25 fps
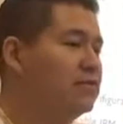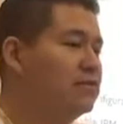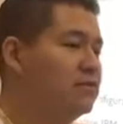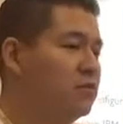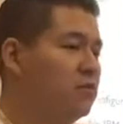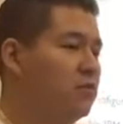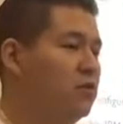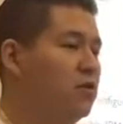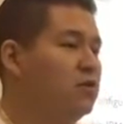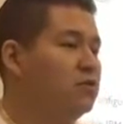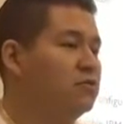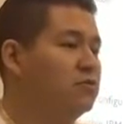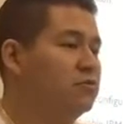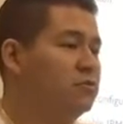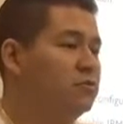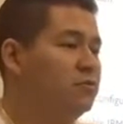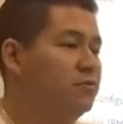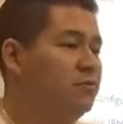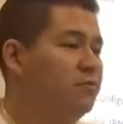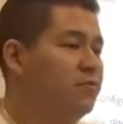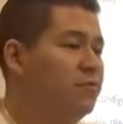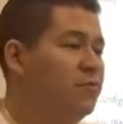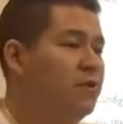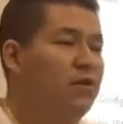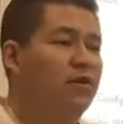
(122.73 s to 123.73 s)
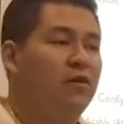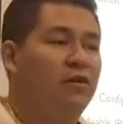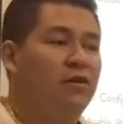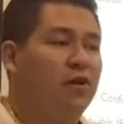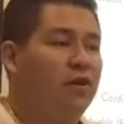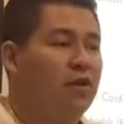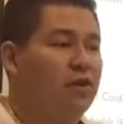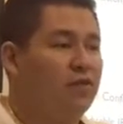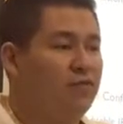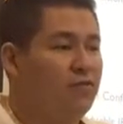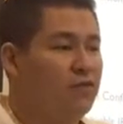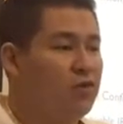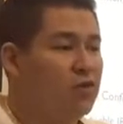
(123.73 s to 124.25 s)
VLANs across.
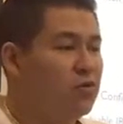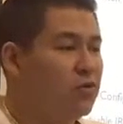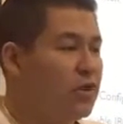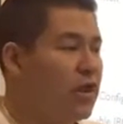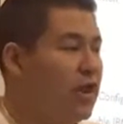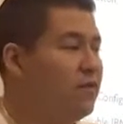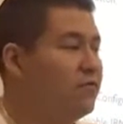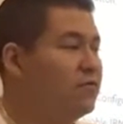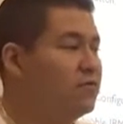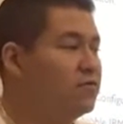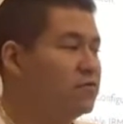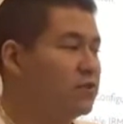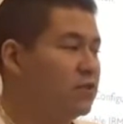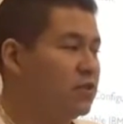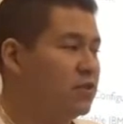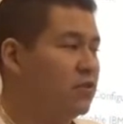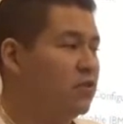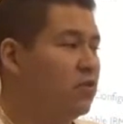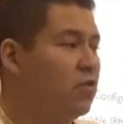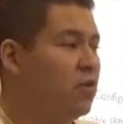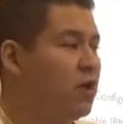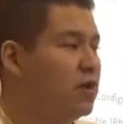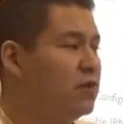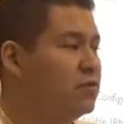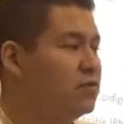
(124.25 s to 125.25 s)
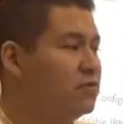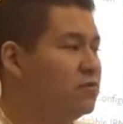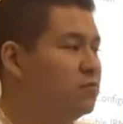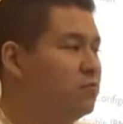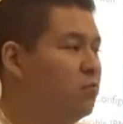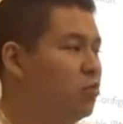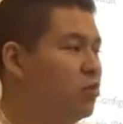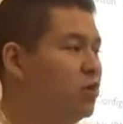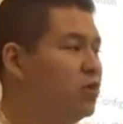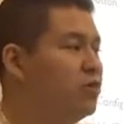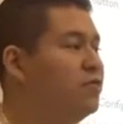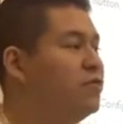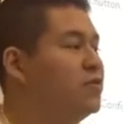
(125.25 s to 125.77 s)
If you don't have to send across,
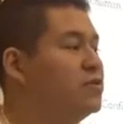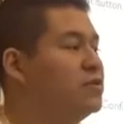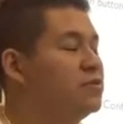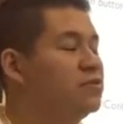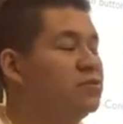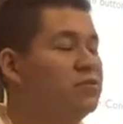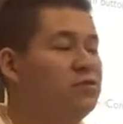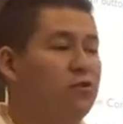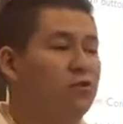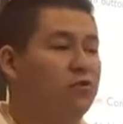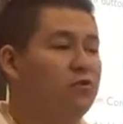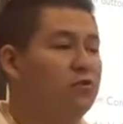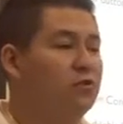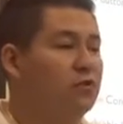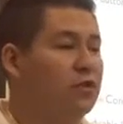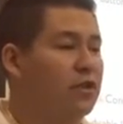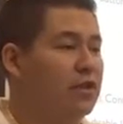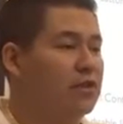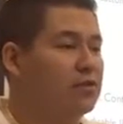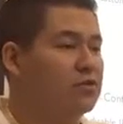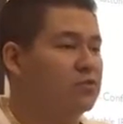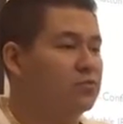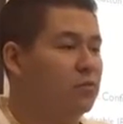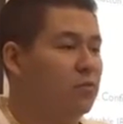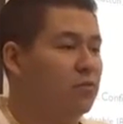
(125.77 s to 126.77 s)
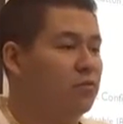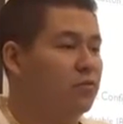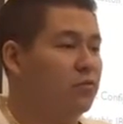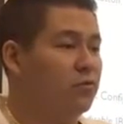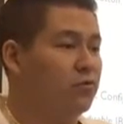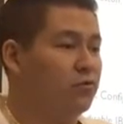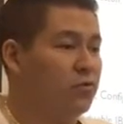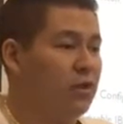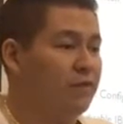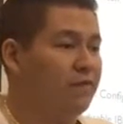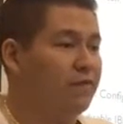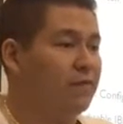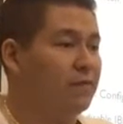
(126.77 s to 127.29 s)
more efficiency on the link as well for
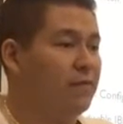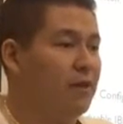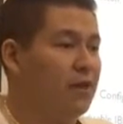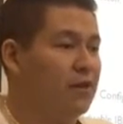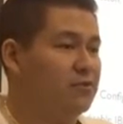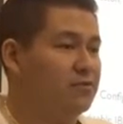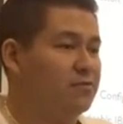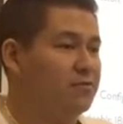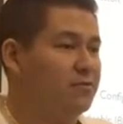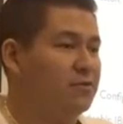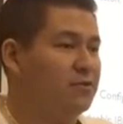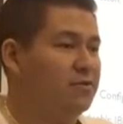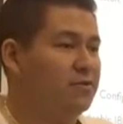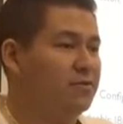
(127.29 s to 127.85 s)
traffic management.